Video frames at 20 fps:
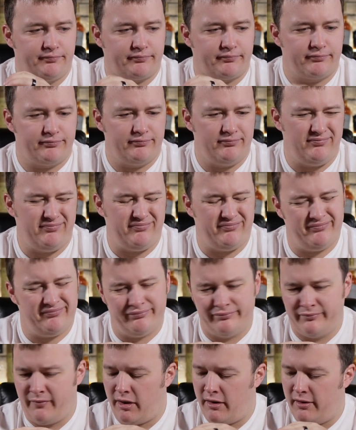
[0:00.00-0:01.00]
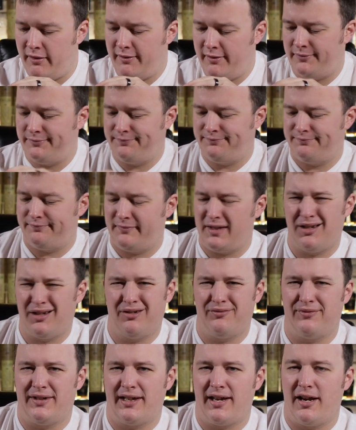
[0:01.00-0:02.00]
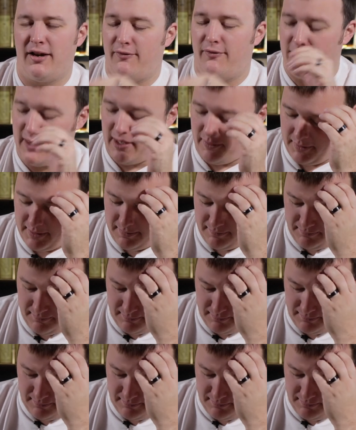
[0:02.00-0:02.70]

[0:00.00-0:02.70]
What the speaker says: I don't know if I care for that one.